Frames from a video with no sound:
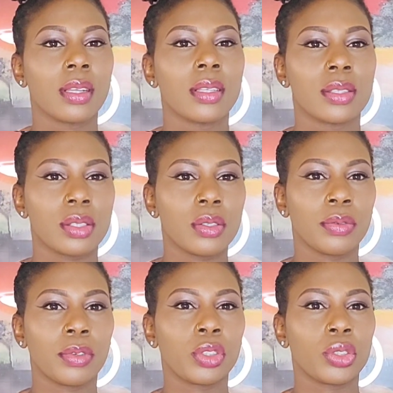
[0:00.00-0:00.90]
So,
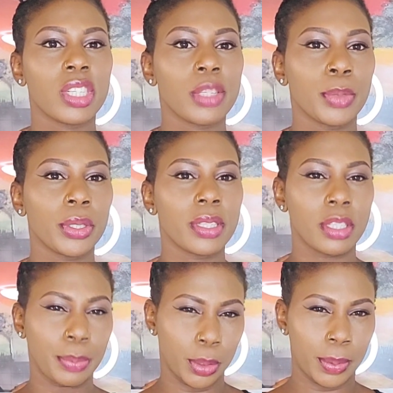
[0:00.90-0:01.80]
for
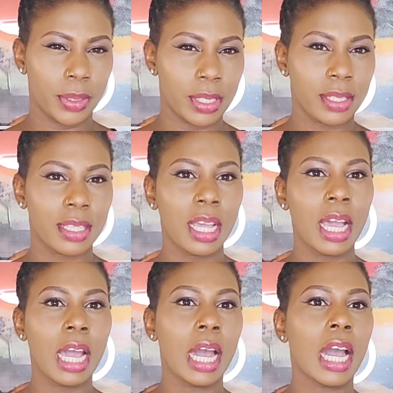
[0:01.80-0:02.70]
transparency purposes,
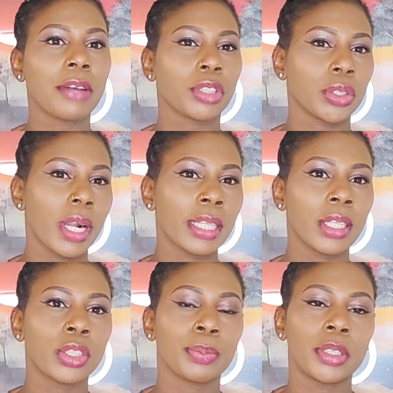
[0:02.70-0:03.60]
I've tried
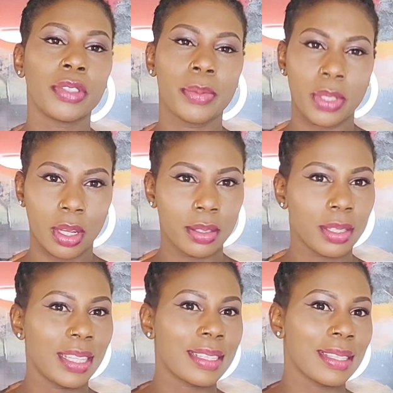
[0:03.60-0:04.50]
all the perfumes onto
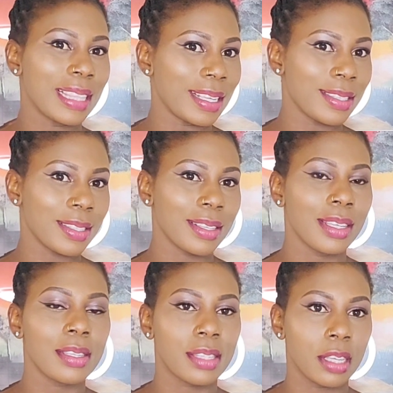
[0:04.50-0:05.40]
this list
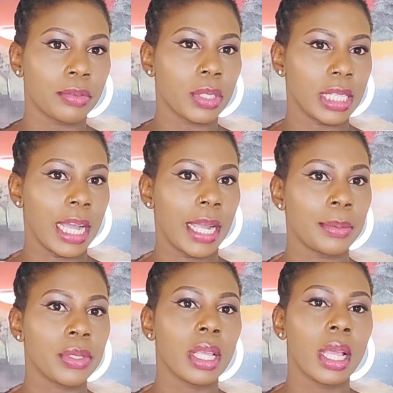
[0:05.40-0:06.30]
several
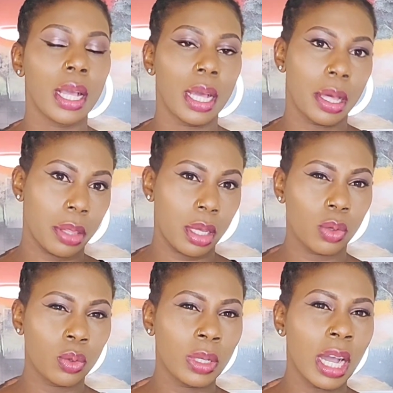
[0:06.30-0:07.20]
times, and they
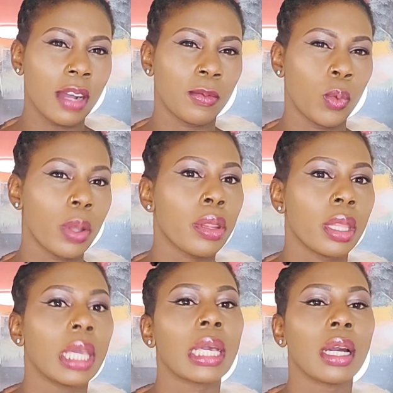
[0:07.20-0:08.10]
all have one
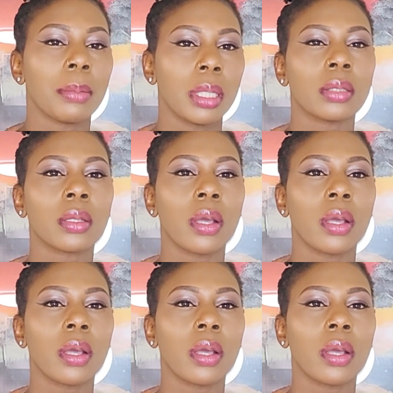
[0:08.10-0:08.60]
thing in common.